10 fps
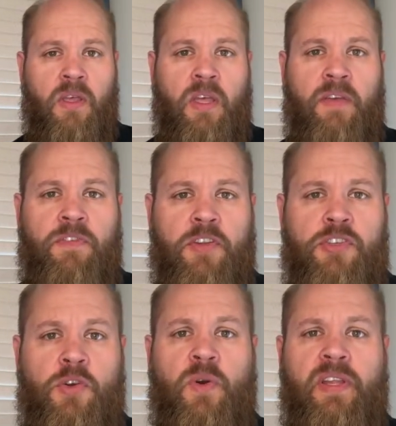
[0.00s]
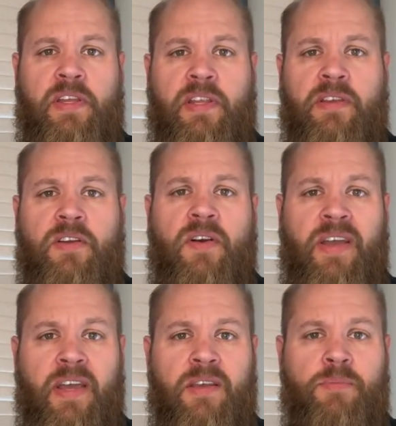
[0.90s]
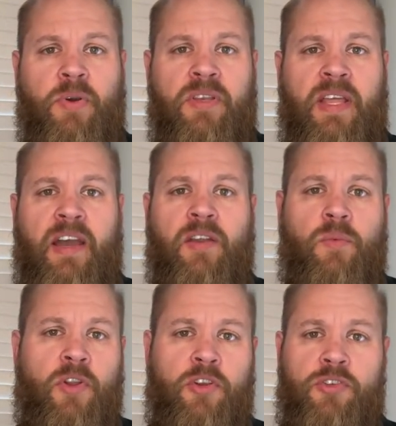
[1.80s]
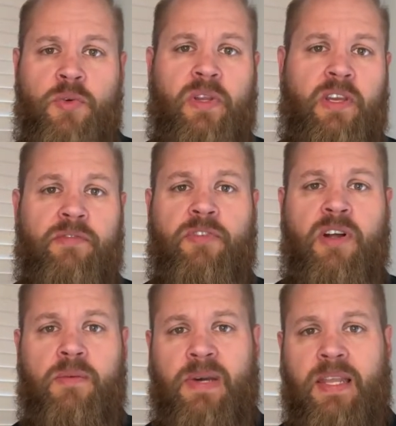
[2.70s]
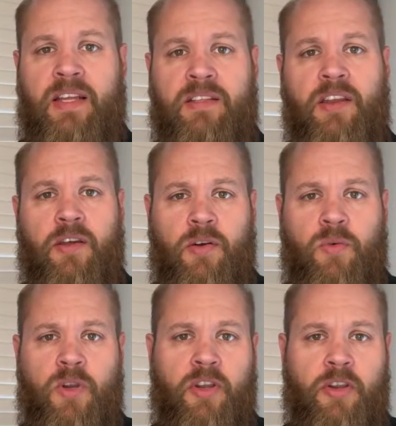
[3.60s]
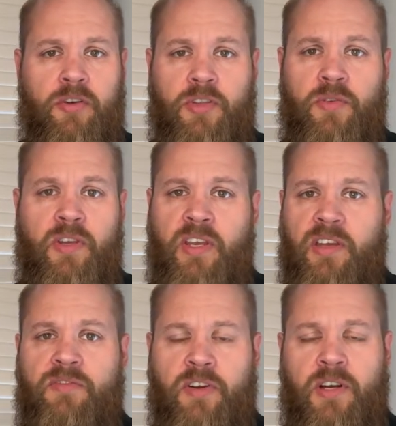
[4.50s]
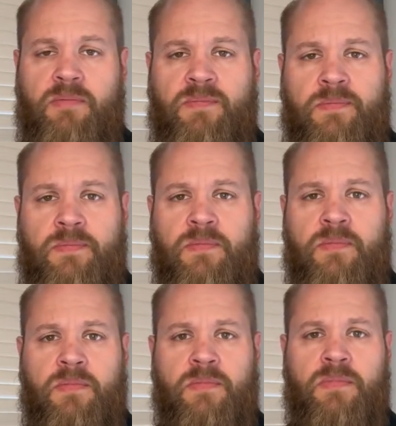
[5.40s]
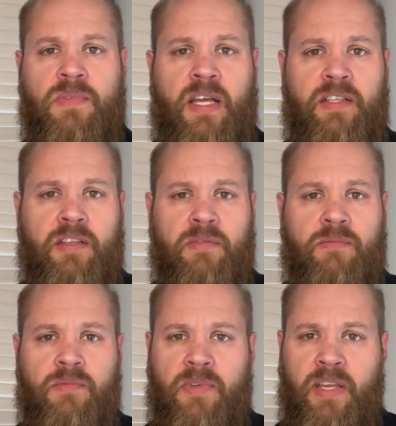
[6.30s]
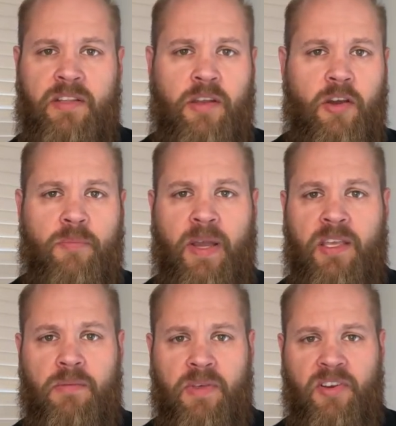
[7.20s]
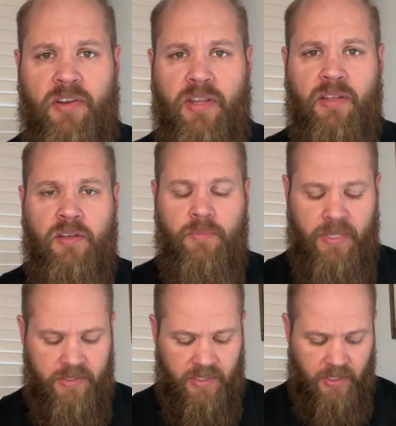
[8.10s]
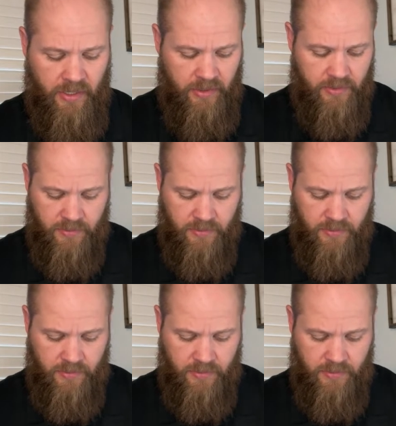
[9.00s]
if you're joining, go ahead and put down where you're joining from. I'd like to know where you're tuning in from. I'd like to get to know my community a little bit tonight.